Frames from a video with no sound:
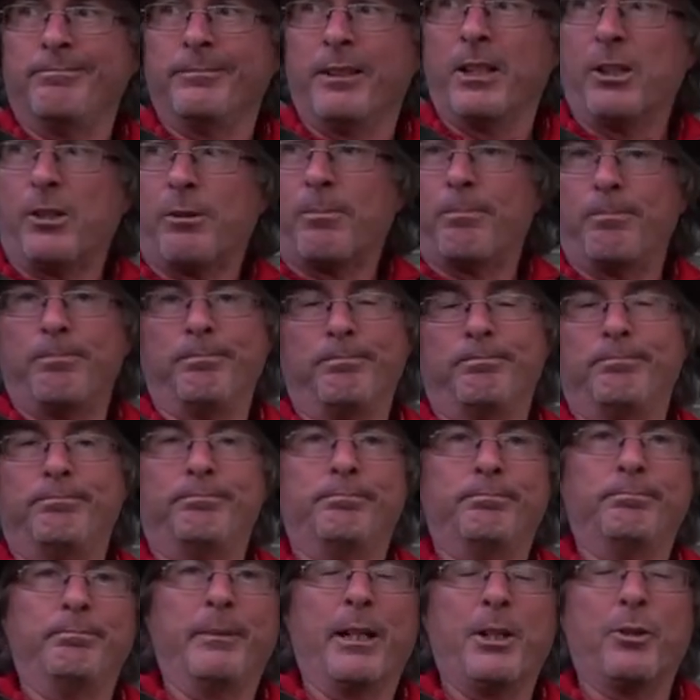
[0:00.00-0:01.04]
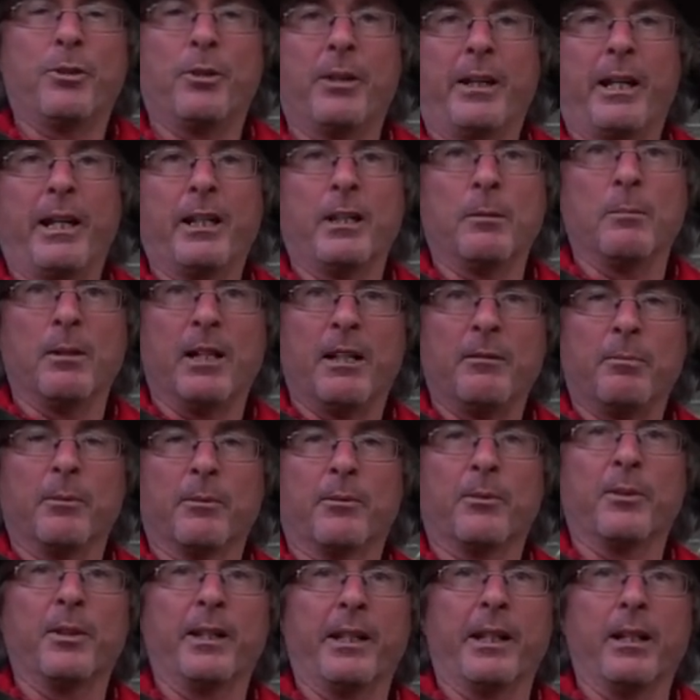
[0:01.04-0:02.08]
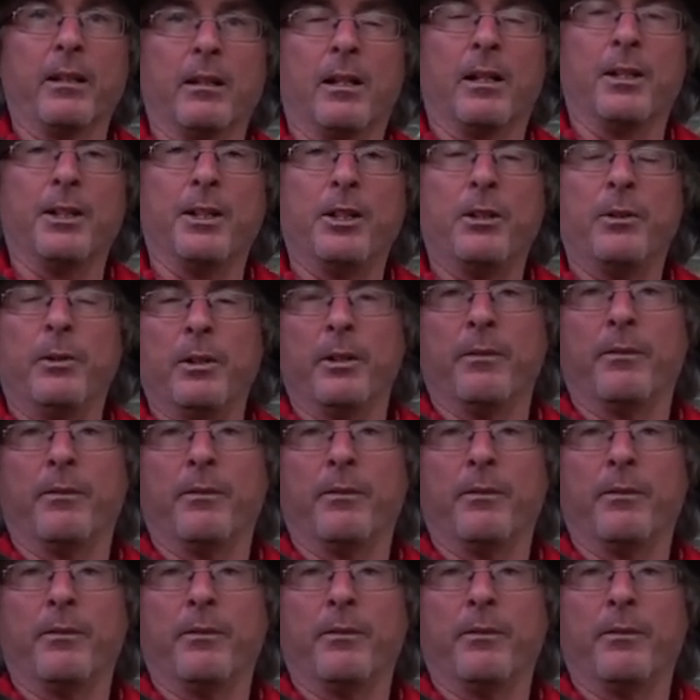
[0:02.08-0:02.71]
You just make sure you get them off before they get on you.